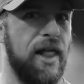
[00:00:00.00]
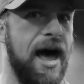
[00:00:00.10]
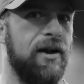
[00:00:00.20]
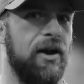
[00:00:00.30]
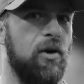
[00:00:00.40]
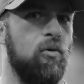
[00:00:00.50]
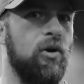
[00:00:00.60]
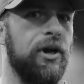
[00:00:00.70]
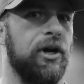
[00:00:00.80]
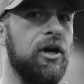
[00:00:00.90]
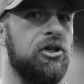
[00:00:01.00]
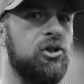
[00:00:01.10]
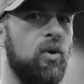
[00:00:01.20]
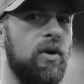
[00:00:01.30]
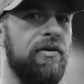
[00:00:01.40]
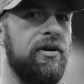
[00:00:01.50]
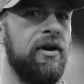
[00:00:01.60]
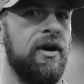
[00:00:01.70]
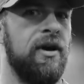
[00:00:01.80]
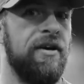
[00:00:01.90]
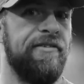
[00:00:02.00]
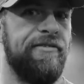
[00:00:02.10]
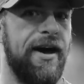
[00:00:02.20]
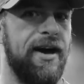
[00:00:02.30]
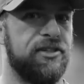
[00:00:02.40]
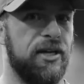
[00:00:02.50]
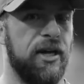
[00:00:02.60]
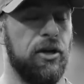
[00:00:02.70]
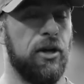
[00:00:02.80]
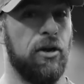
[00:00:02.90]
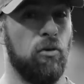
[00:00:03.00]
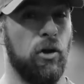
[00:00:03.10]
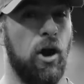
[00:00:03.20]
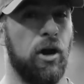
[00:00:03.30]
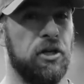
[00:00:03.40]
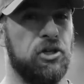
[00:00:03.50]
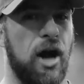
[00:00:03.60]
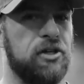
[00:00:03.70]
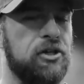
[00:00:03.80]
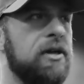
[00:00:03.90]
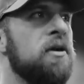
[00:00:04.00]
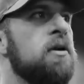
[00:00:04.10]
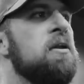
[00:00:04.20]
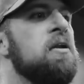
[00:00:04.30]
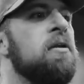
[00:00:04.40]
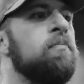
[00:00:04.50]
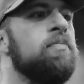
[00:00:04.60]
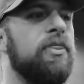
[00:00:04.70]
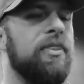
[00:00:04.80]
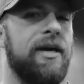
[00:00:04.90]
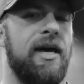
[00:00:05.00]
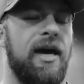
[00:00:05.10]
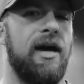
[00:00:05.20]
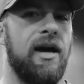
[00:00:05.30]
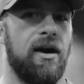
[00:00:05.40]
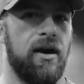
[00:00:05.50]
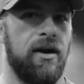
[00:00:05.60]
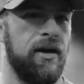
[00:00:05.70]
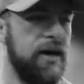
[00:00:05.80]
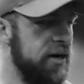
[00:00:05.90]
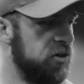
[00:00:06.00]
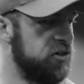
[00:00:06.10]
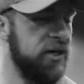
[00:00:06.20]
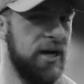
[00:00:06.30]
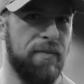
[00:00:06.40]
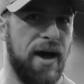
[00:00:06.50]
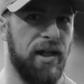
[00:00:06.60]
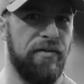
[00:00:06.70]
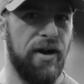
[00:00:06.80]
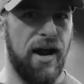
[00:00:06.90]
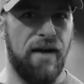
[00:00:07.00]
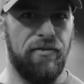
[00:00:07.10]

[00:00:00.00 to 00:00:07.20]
lat in a really good shortened phase and you can get a really hard contraction. The key here, and you'll see I'm elevated, I